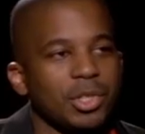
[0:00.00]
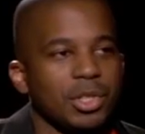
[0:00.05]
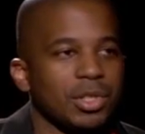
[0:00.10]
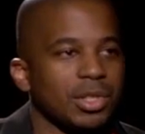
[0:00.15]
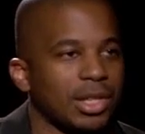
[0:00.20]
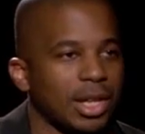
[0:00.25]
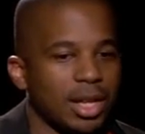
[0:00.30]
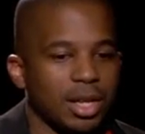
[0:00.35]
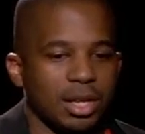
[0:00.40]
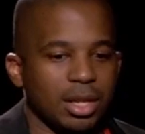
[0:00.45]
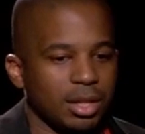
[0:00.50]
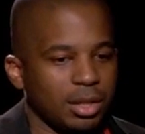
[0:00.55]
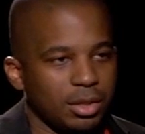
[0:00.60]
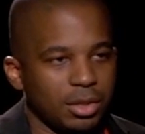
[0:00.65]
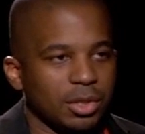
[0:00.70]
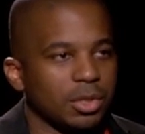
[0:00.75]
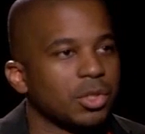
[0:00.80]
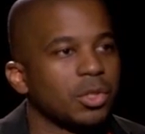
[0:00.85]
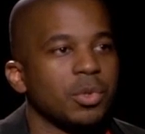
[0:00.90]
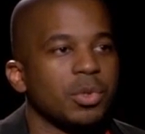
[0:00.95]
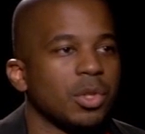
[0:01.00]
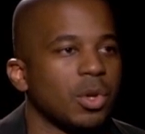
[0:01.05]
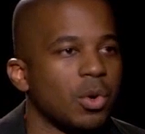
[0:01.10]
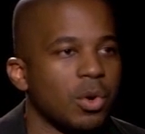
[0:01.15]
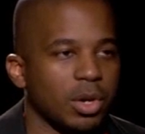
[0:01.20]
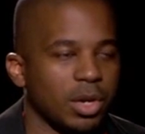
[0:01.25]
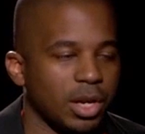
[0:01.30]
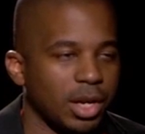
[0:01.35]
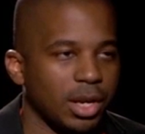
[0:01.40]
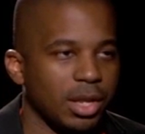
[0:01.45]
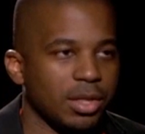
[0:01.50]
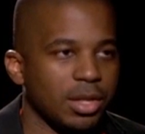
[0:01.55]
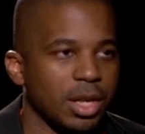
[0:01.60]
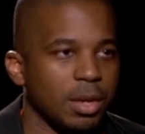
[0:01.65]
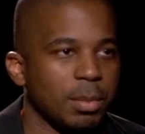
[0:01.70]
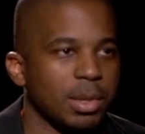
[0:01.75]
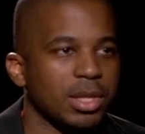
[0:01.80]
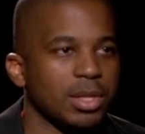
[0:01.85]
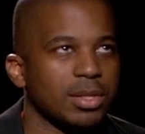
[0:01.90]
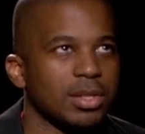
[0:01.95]
just like tooting the horn or anything,
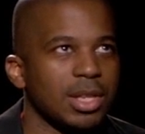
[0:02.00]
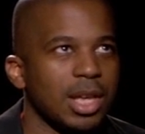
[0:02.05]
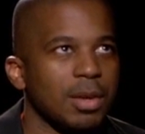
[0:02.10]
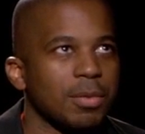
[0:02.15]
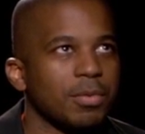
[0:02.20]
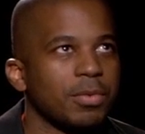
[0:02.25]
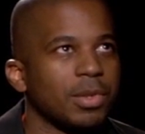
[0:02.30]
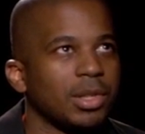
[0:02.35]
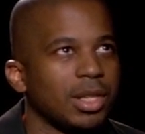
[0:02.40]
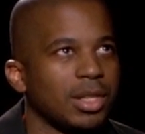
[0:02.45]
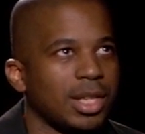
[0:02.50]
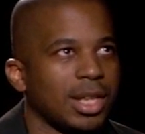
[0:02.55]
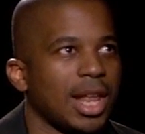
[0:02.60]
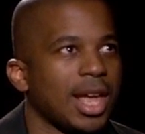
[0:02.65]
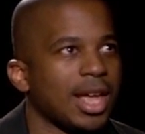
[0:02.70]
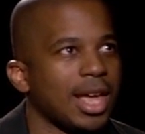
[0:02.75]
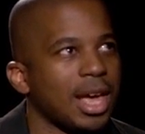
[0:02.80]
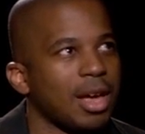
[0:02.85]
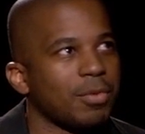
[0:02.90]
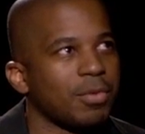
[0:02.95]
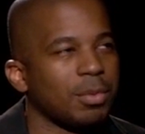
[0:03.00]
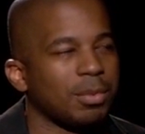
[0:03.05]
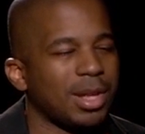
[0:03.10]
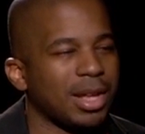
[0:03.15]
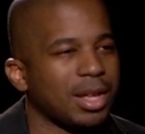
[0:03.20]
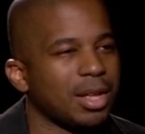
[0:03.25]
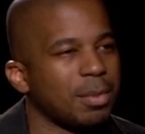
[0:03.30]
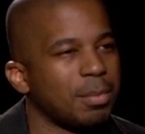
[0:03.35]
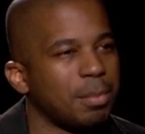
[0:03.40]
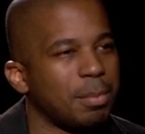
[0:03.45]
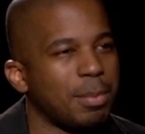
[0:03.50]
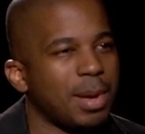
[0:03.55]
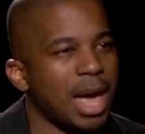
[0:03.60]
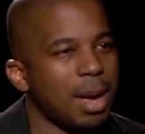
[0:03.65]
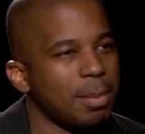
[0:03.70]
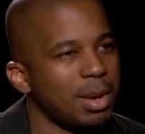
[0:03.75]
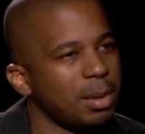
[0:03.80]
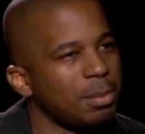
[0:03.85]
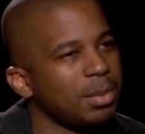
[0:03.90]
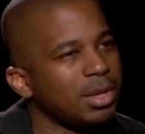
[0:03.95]
but the same feeling that I got from like a
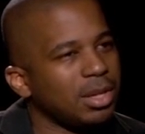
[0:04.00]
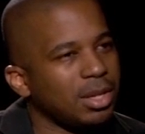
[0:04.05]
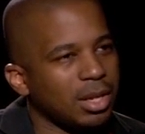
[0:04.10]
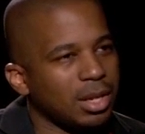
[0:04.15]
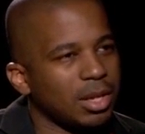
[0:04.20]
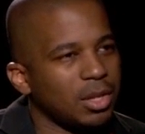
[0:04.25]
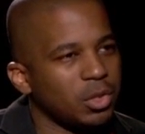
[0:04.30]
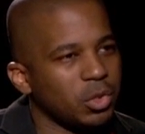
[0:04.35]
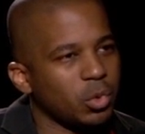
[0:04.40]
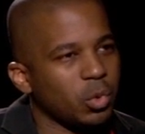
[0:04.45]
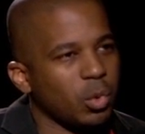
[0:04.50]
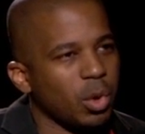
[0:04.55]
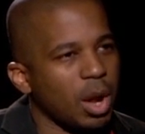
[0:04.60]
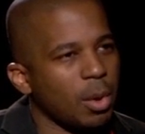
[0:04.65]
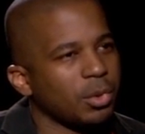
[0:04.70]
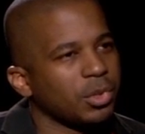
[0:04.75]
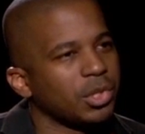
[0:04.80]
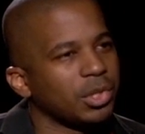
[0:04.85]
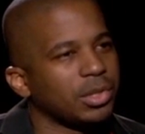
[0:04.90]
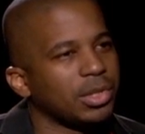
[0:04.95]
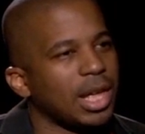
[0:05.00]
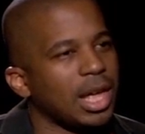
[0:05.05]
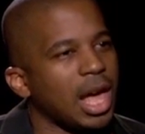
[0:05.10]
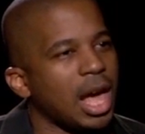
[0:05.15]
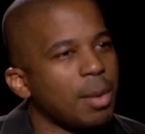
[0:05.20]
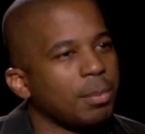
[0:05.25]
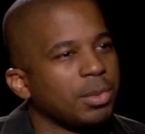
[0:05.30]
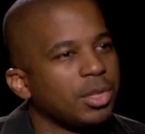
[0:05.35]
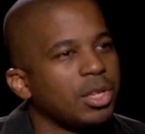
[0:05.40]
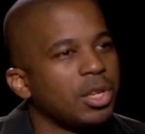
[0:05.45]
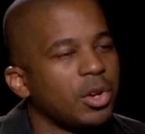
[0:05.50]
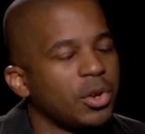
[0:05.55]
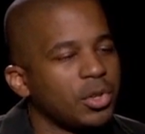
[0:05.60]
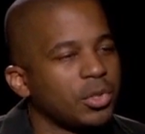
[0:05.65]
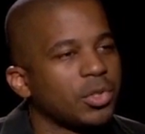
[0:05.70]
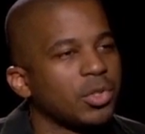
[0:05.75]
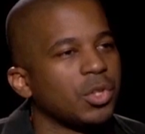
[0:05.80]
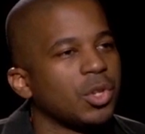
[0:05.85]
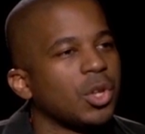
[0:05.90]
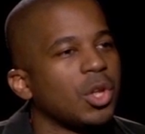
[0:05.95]
Batman Begins, where I was just like, I'm
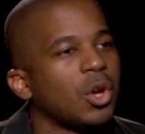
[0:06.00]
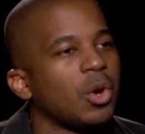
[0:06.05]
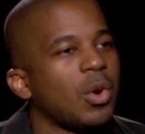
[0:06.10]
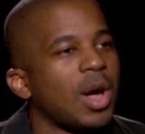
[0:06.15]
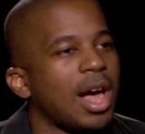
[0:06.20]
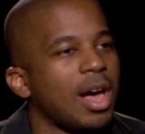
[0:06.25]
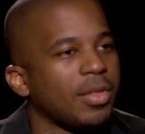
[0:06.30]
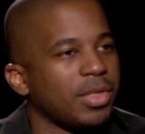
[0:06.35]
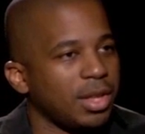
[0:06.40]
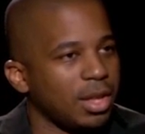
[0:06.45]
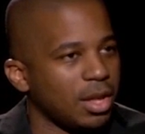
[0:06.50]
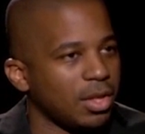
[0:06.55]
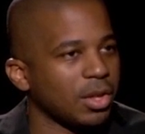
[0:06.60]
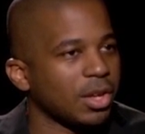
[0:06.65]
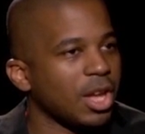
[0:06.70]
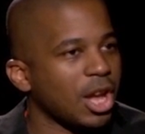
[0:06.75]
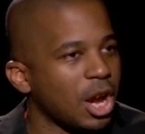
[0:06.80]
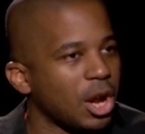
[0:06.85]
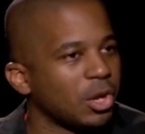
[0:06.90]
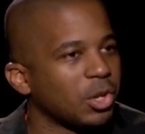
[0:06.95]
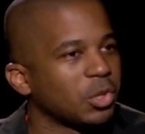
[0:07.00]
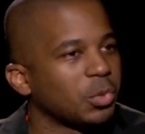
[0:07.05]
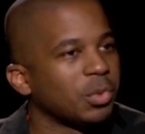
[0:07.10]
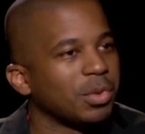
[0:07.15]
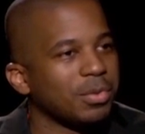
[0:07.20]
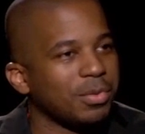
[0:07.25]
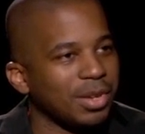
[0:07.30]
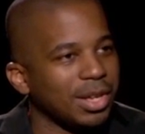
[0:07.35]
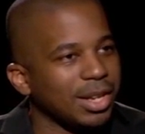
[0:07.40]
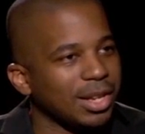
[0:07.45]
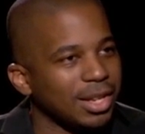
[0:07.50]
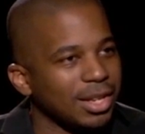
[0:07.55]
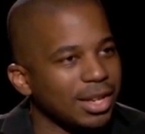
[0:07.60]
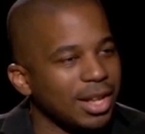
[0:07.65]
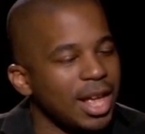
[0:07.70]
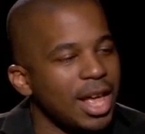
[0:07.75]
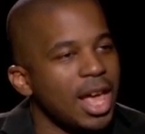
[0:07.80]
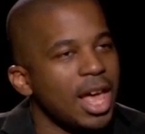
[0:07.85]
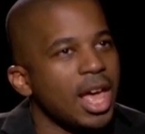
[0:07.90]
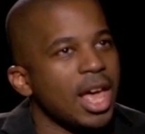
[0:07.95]
curious to know how the other characters would fit in.
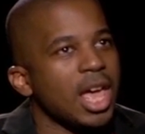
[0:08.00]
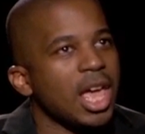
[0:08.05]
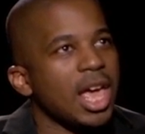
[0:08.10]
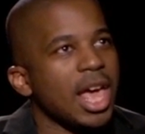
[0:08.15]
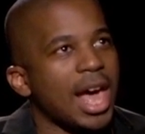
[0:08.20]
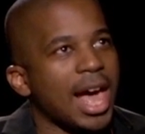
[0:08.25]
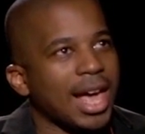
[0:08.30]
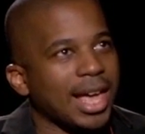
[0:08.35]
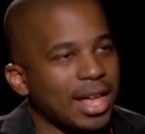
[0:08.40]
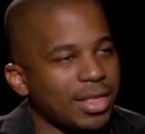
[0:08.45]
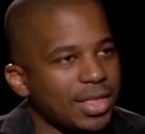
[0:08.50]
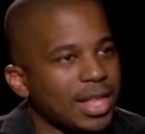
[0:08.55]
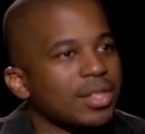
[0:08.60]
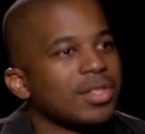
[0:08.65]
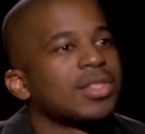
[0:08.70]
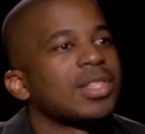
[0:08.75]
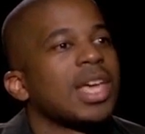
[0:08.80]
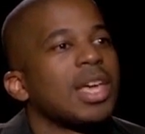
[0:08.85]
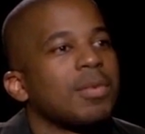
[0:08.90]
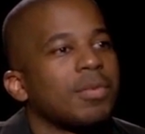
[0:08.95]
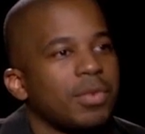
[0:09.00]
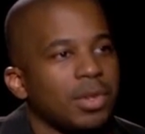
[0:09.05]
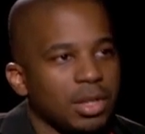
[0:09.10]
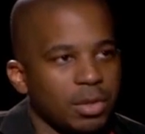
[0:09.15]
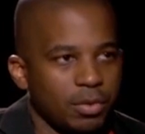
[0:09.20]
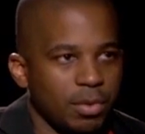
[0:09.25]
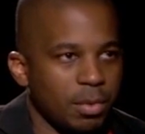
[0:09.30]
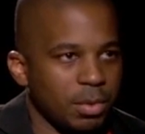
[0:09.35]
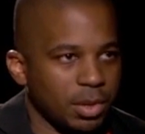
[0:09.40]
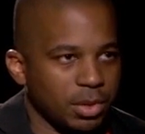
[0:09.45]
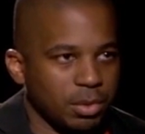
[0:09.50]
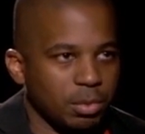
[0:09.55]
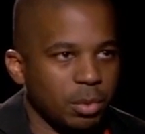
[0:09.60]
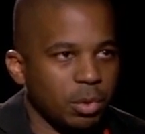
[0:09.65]
I got that same feeling from this